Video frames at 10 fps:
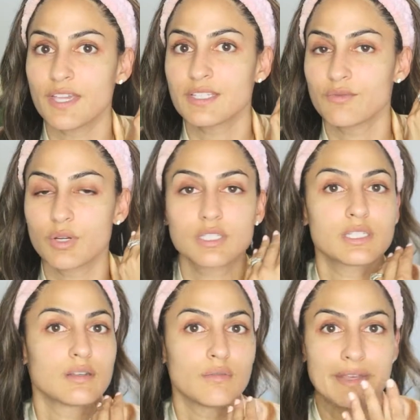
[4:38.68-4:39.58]
face of
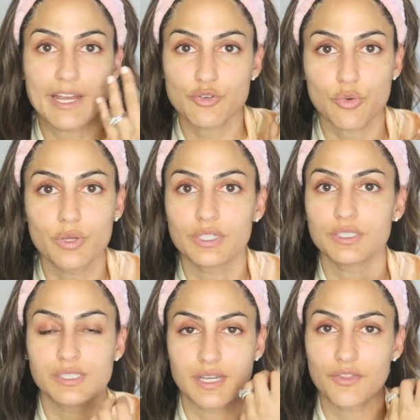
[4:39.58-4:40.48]
what natural
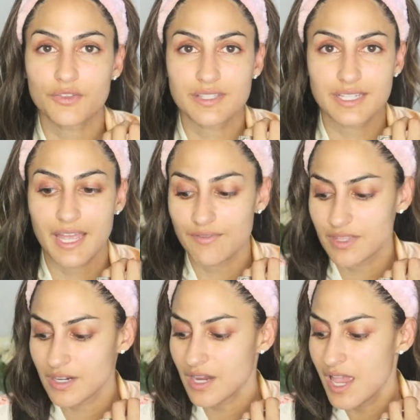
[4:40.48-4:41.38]
oils and other things I have in
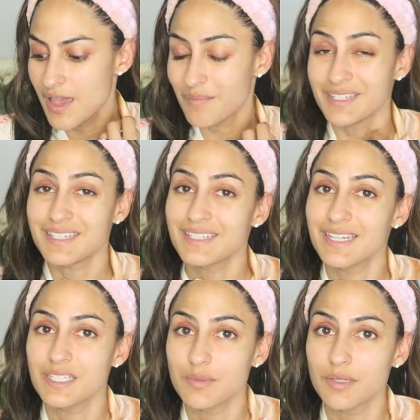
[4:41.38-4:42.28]
there. My skin
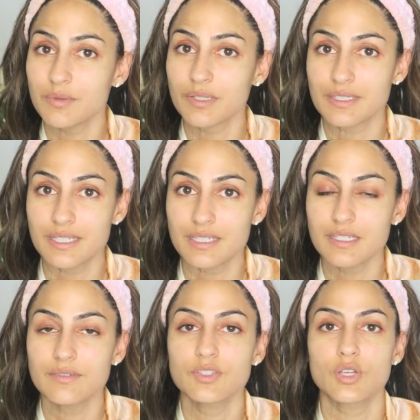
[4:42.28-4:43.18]
tends to be really
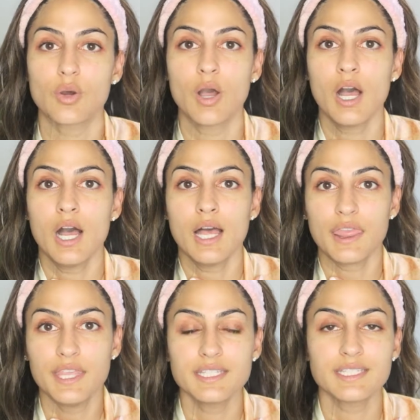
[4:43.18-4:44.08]
sensitive, so
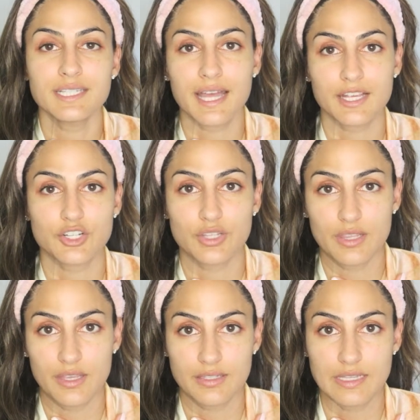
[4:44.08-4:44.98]
this is actually
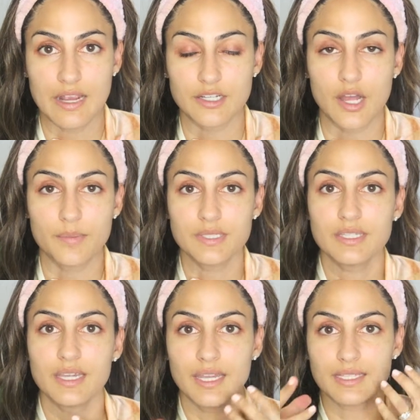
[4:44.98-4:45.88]
the exact
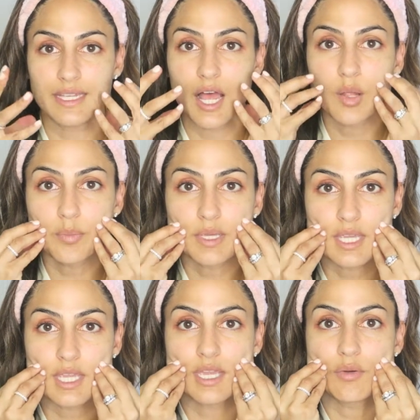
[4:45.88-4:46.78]
opposite, and it's
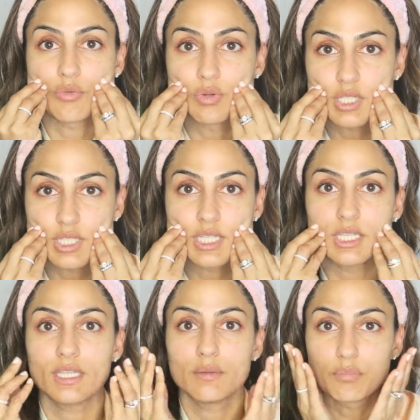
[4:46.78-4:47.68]
helping
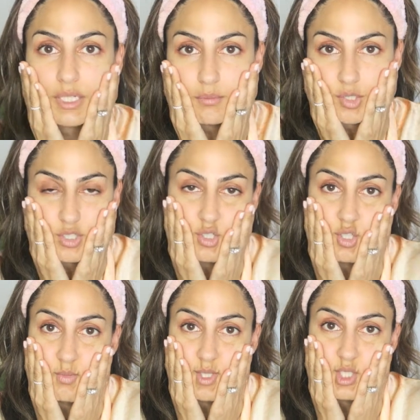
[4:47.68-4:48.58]
really bring moisture
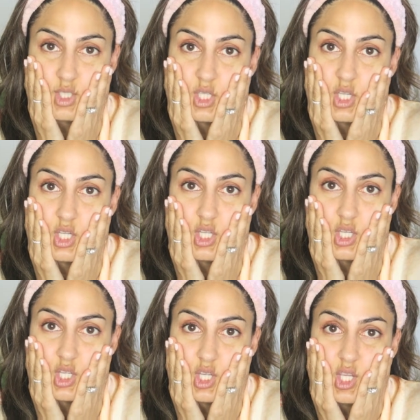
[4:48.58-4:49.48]
to my skin.